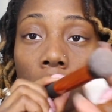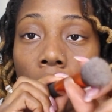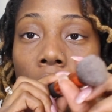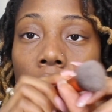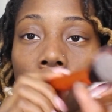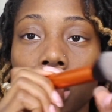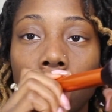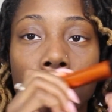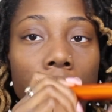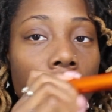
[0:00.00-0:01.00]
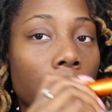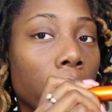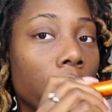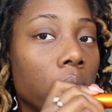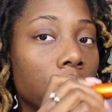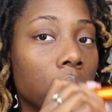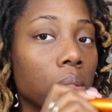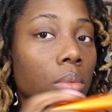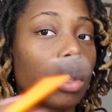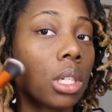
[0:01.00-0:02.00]
So this is a good buffing
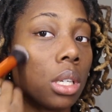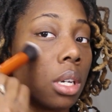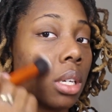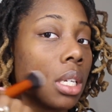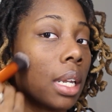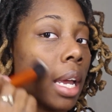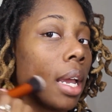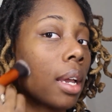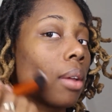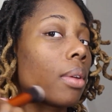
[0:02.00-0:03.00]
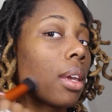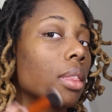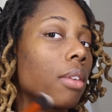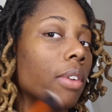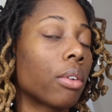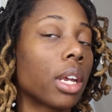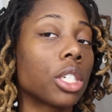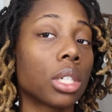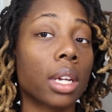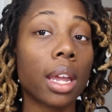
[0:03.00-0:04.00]
brush, which is good to like get the
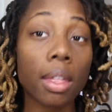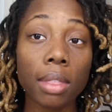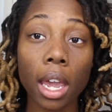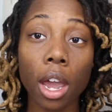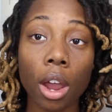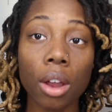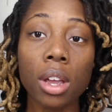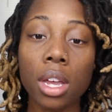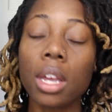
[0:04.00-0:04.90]
foundation in there.